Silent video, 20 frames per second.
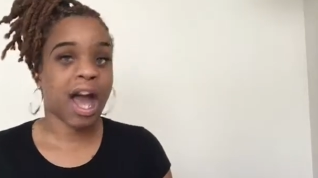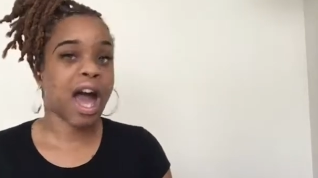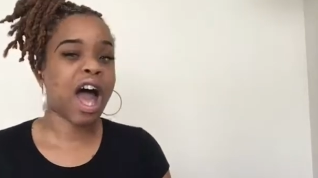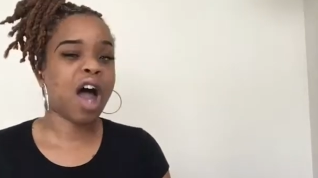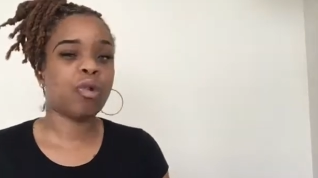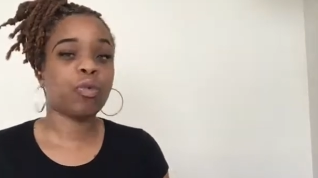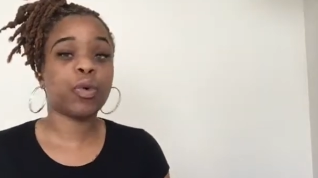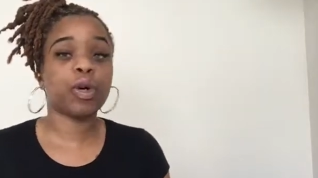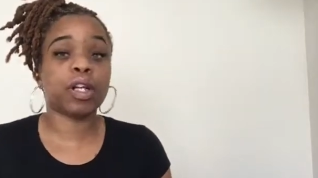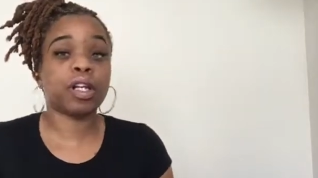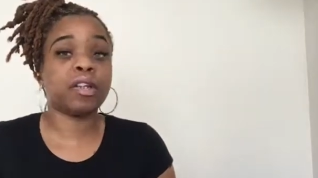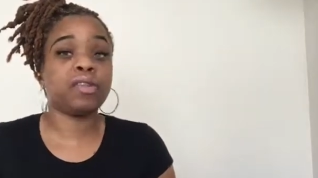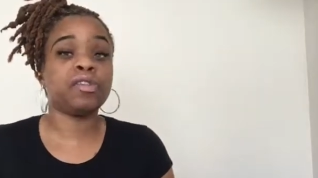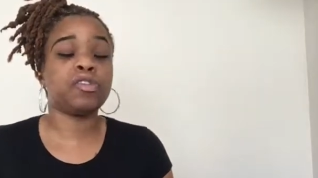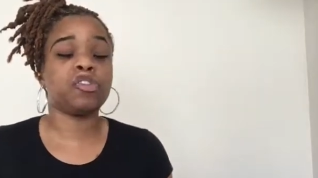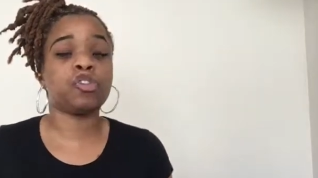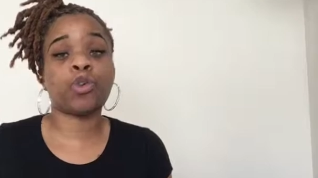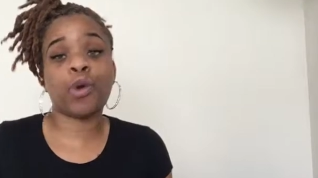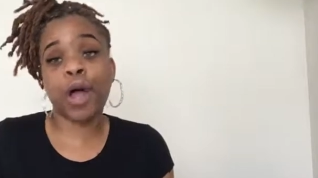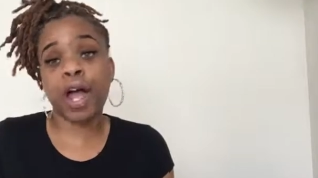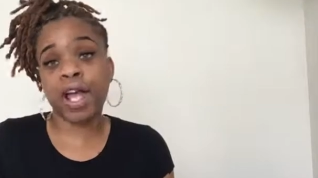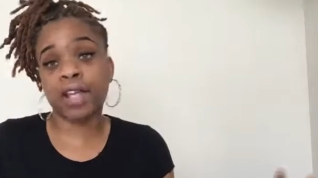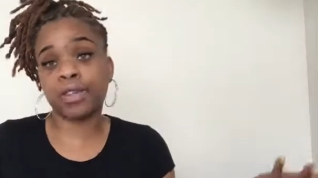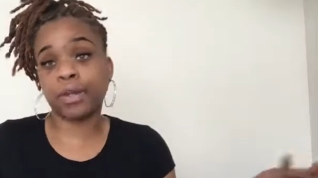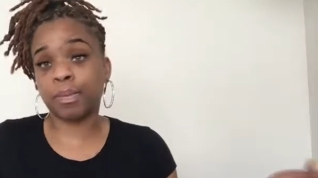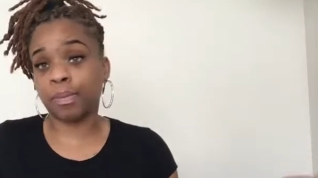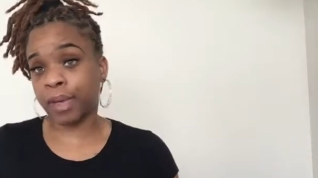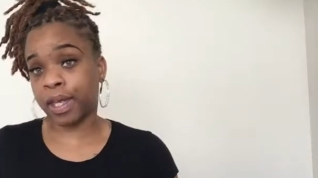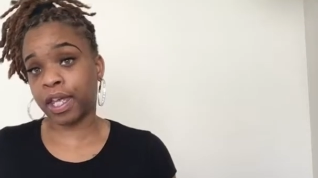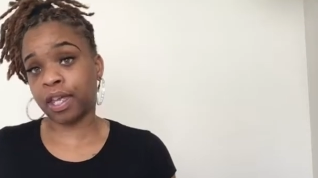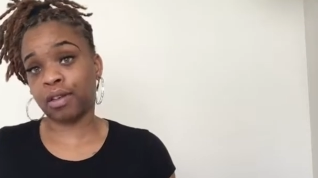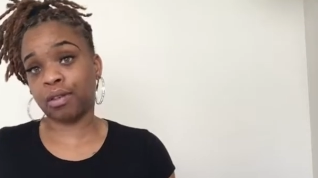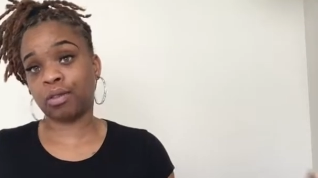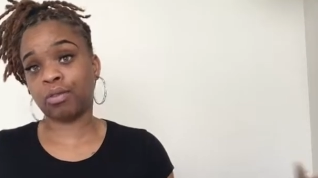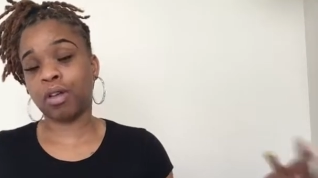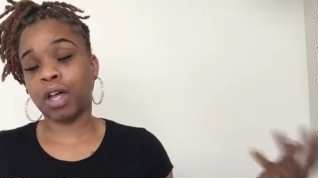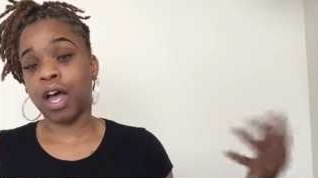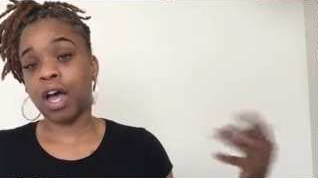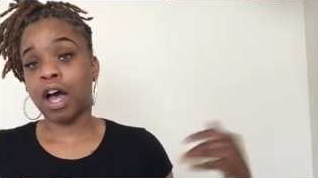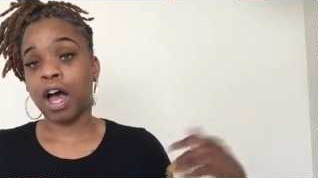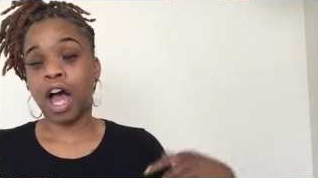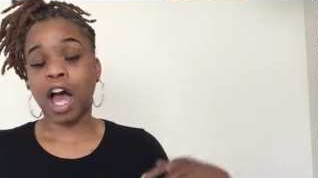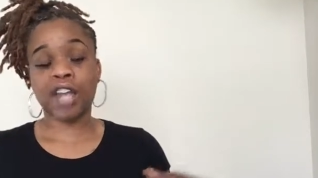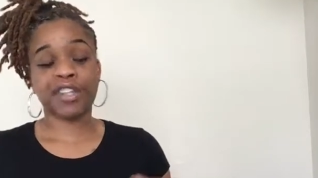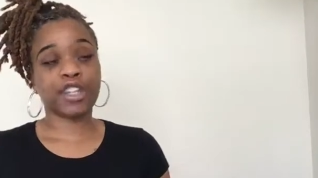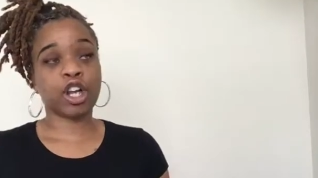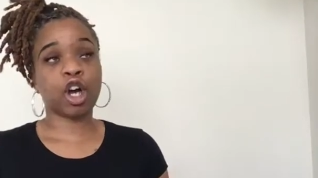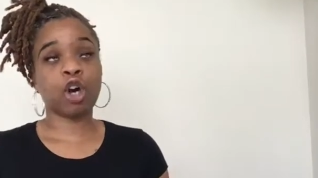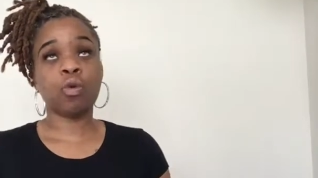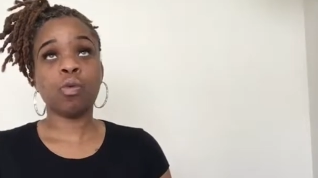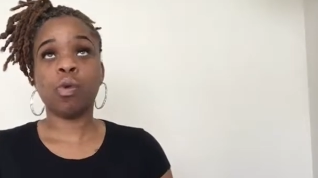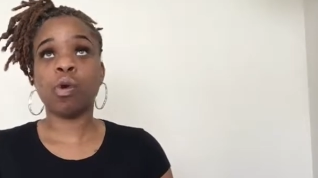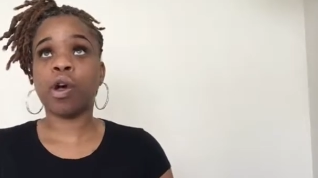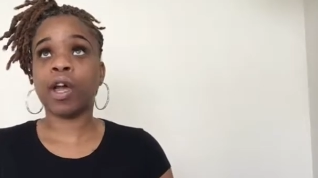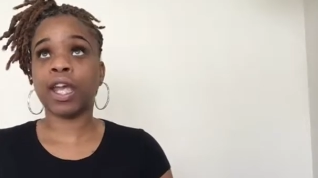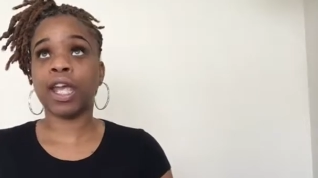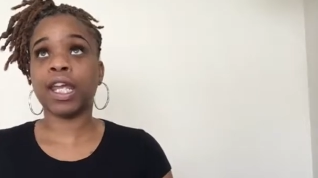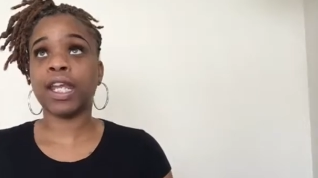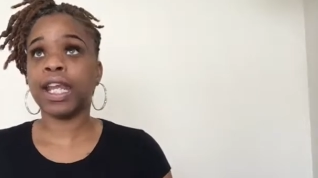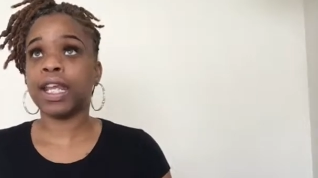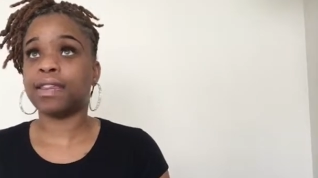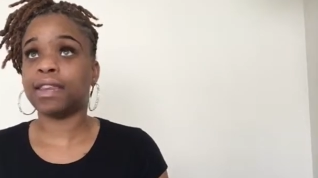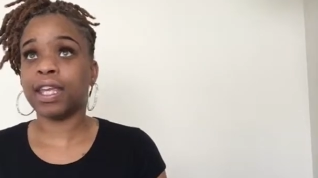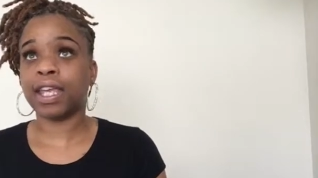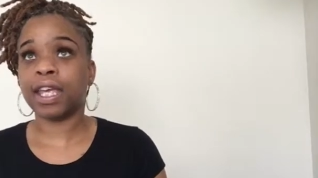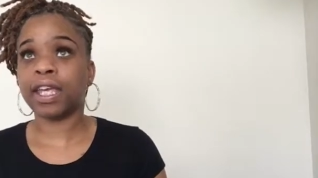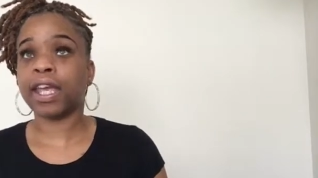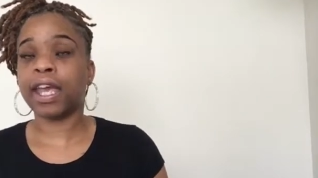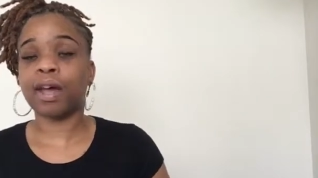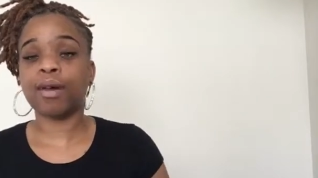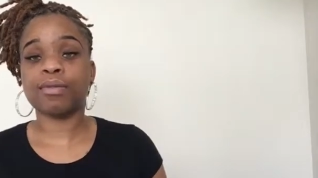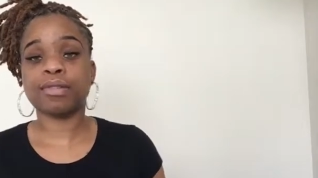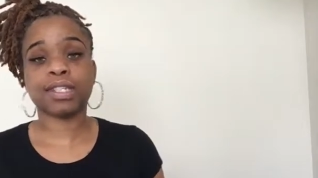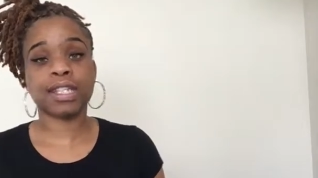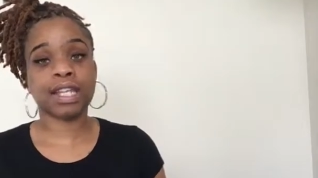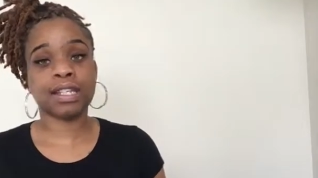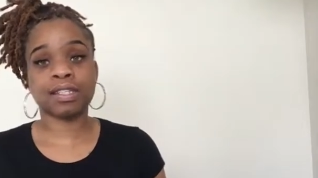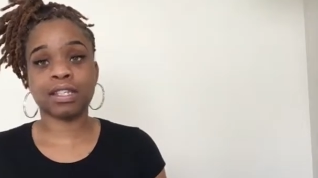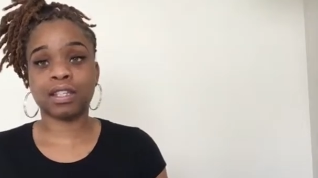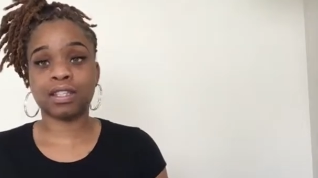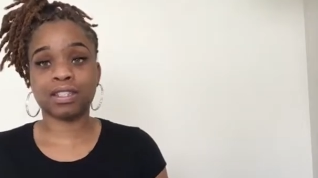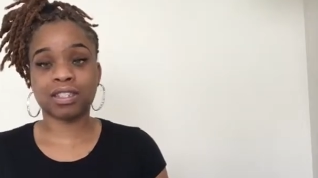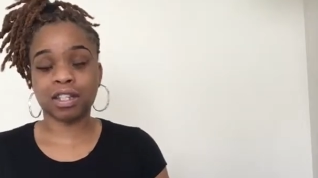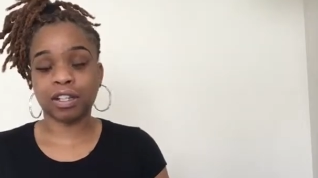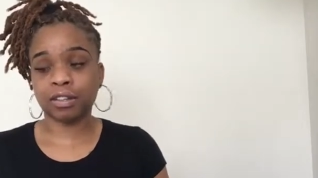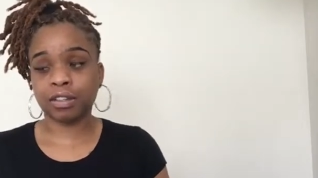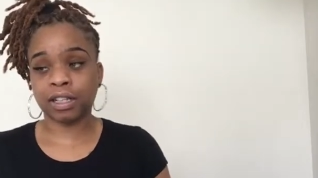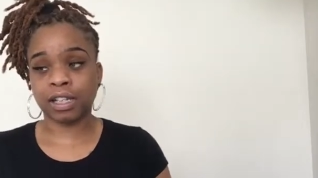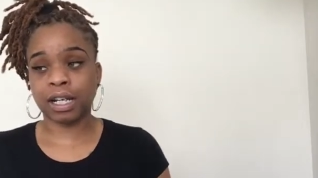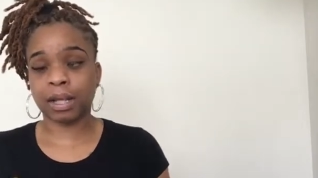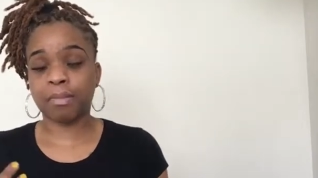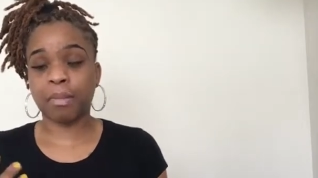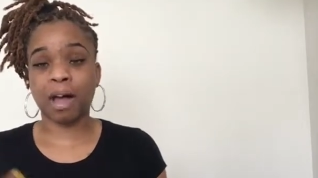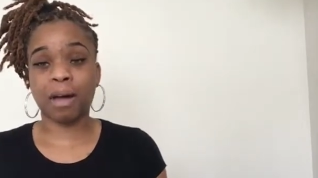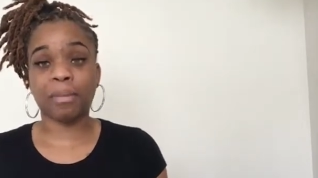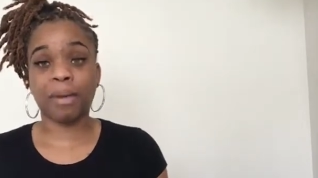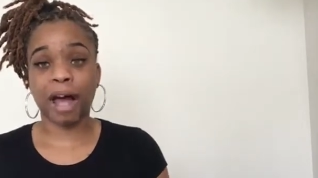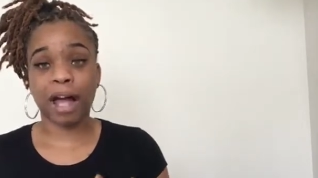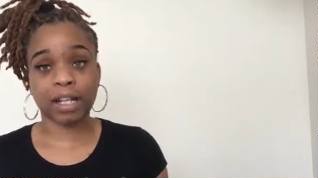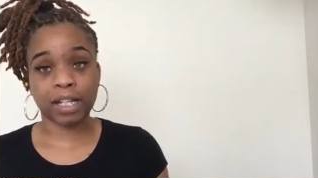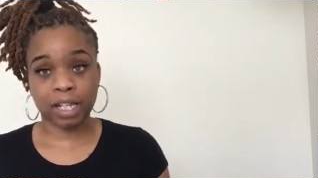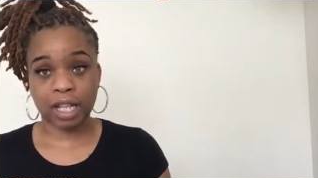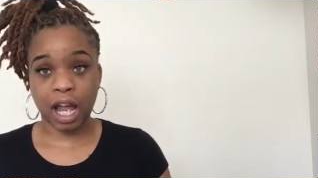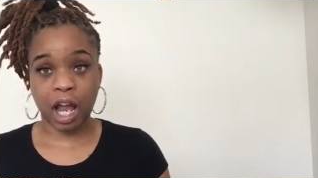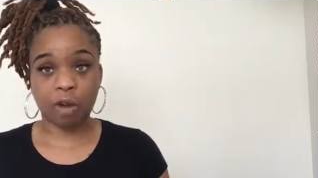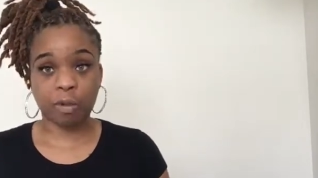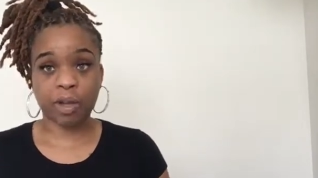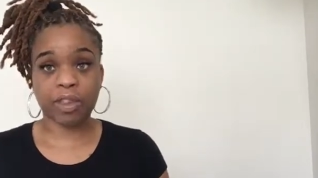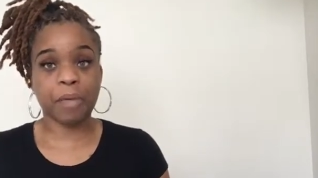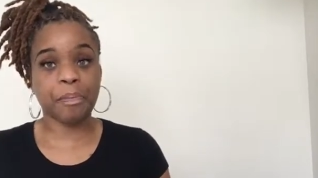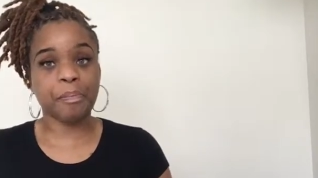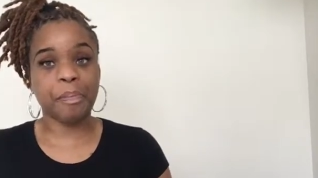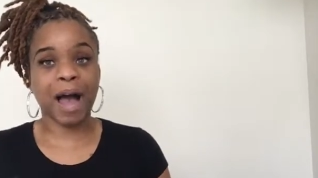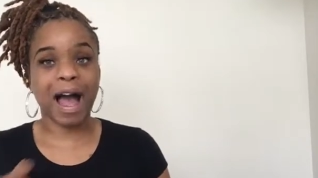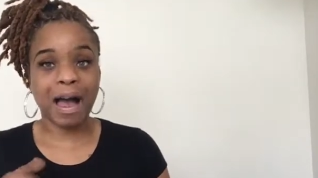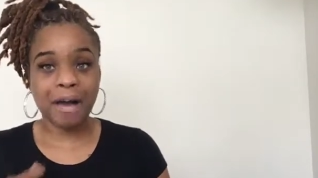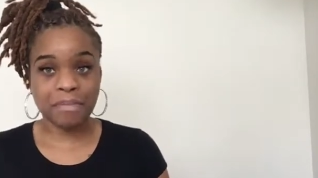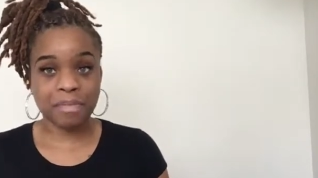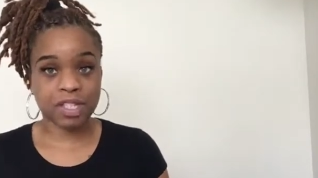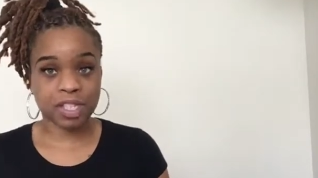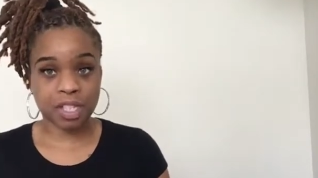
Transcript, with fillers: I would have tried the pill. I don't want anything else that's inserted in my body. i rather pop